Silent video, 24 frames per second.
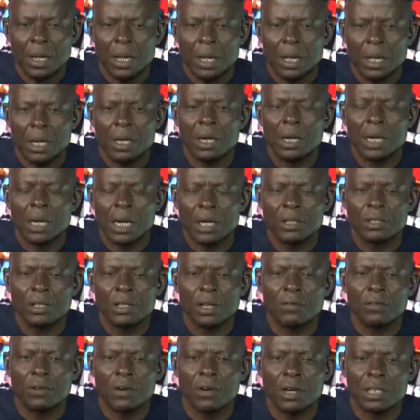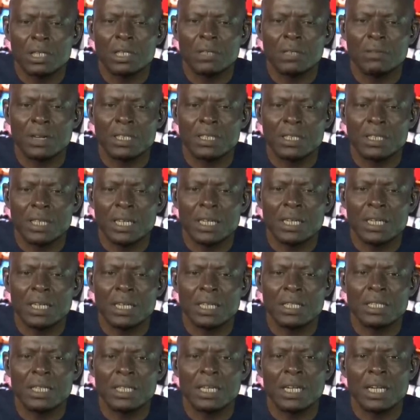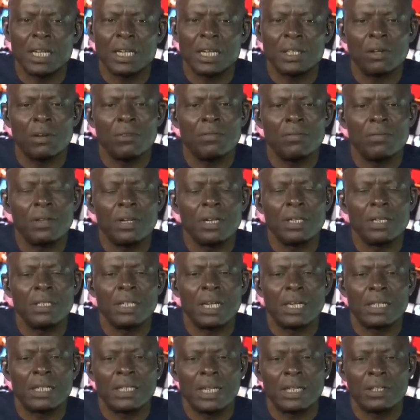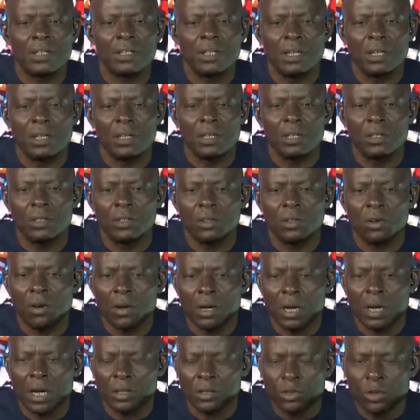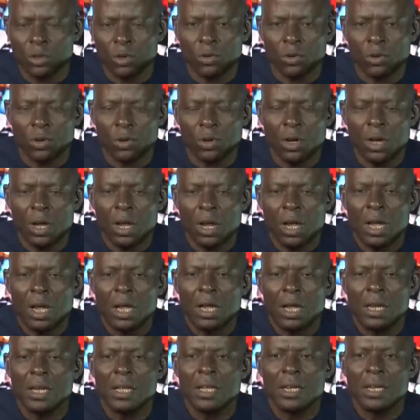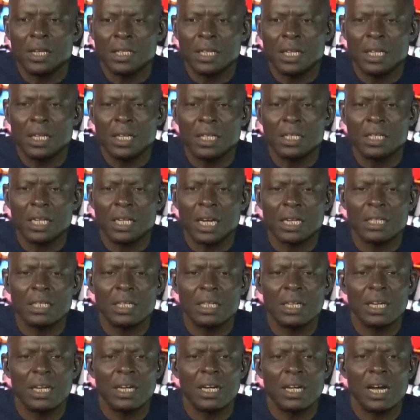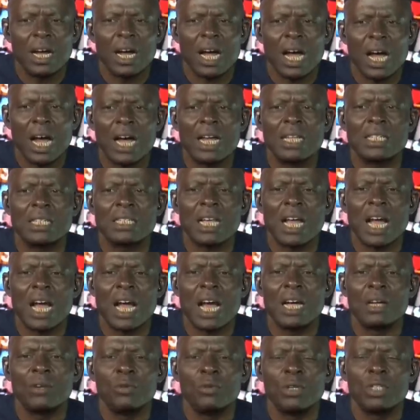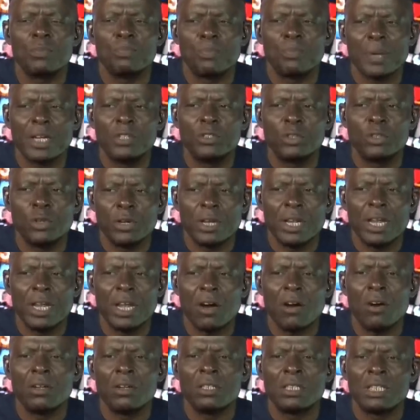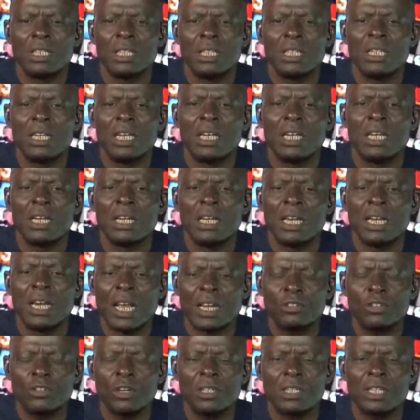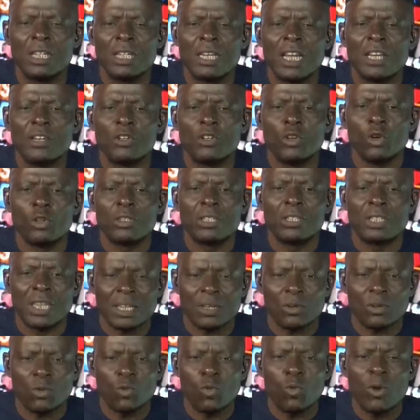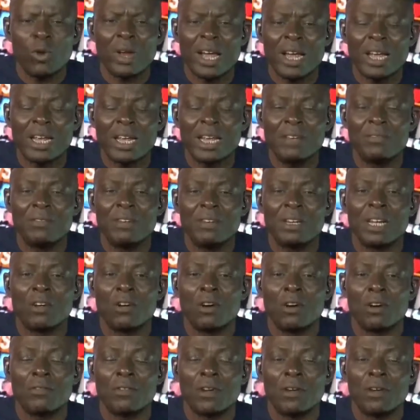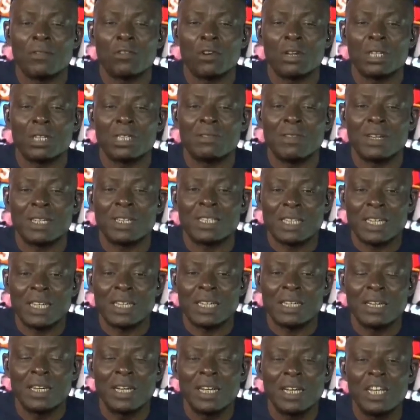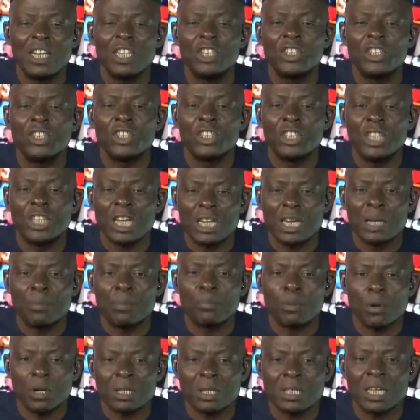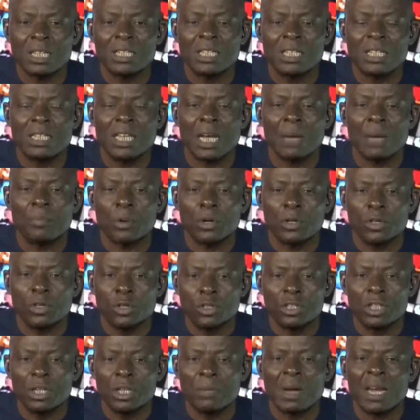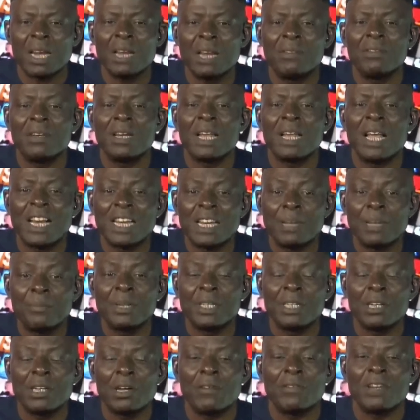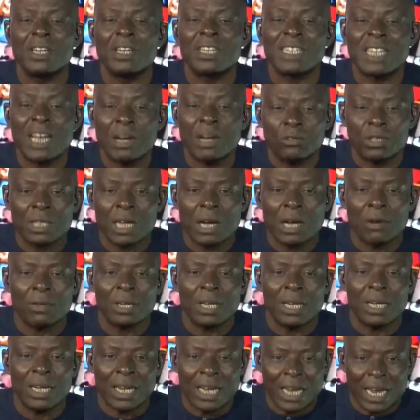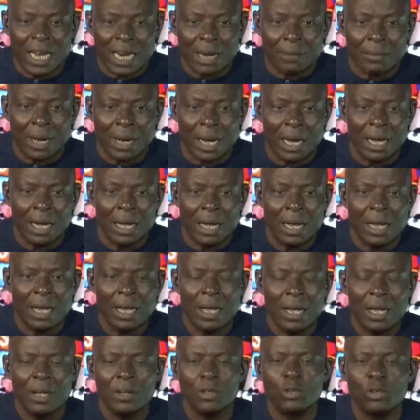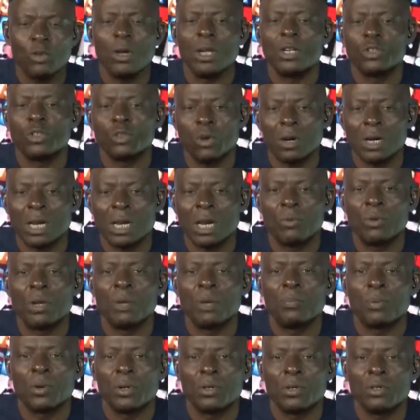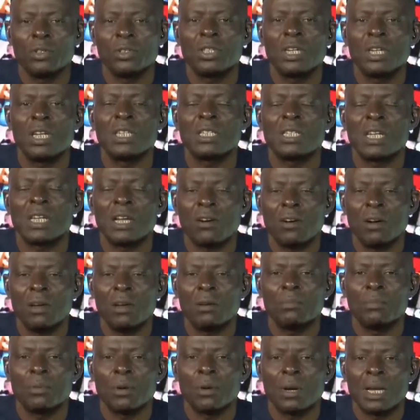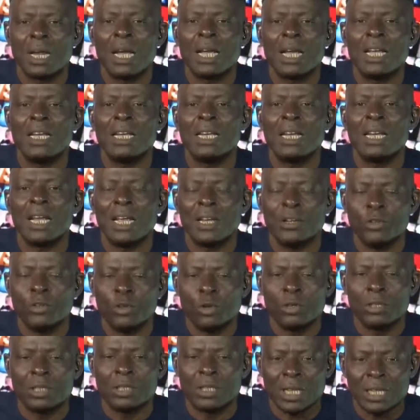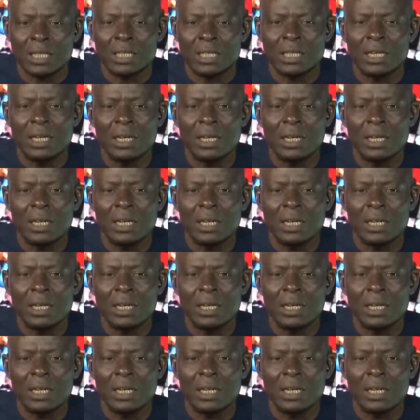The case of Cross River State is a case of a rejected cornerstone. The reason is that as I will speak today, until the elections in Edo State, where even the governor of Cross River State chaired the processes that produced him and even held a meeting of the South-South in Calabar to ensure that we produced a second brother in Edo State,